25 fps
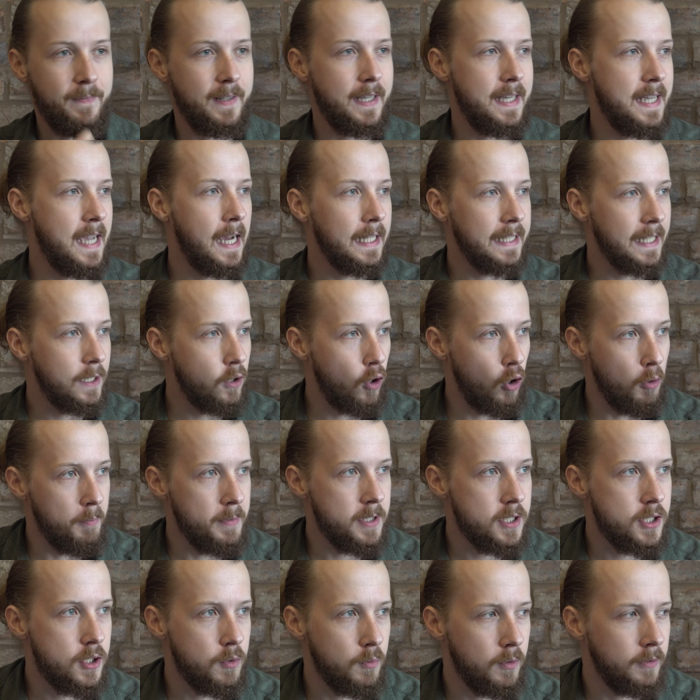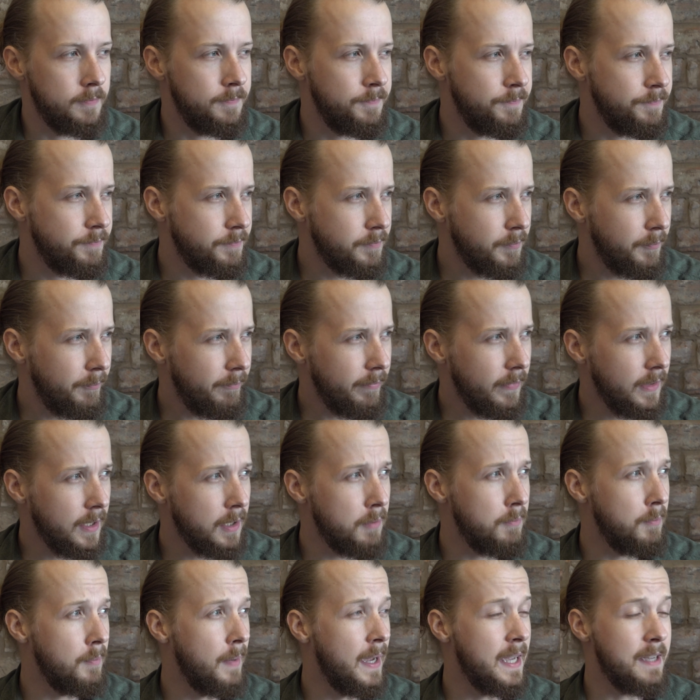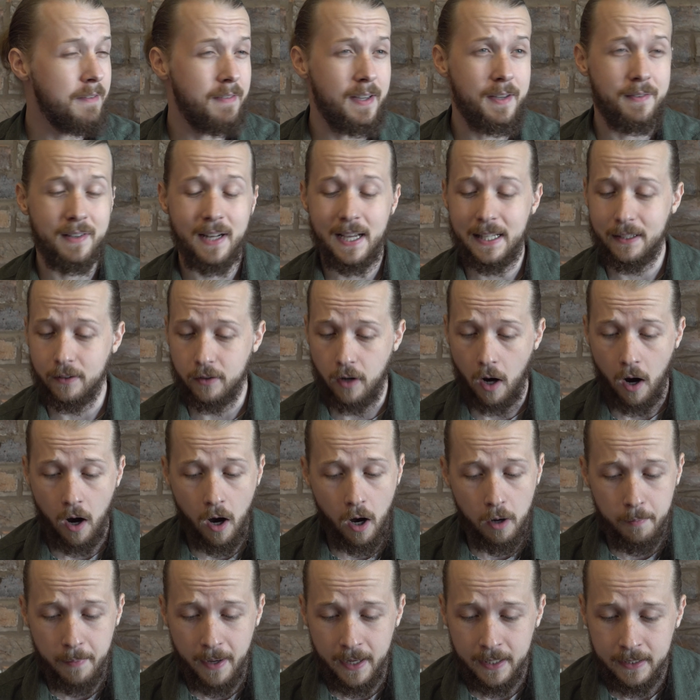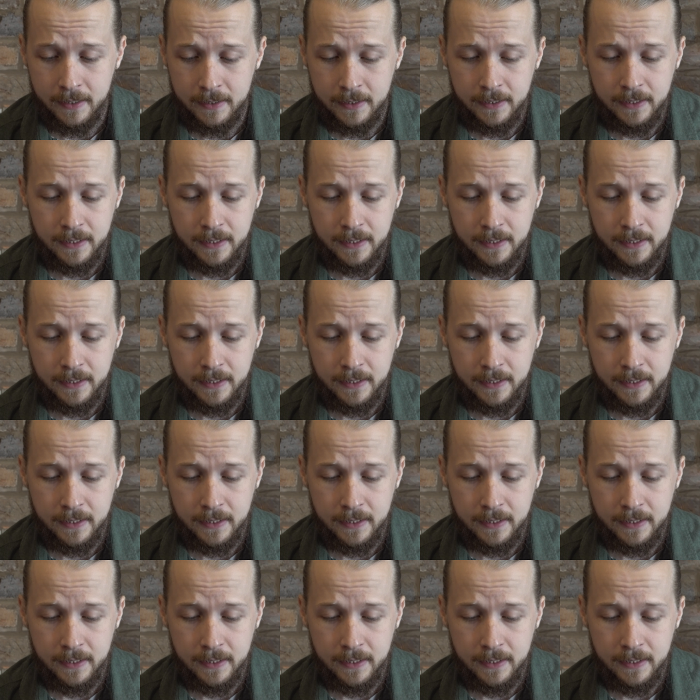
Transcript: He had it coming to him, maybe even heard the karma,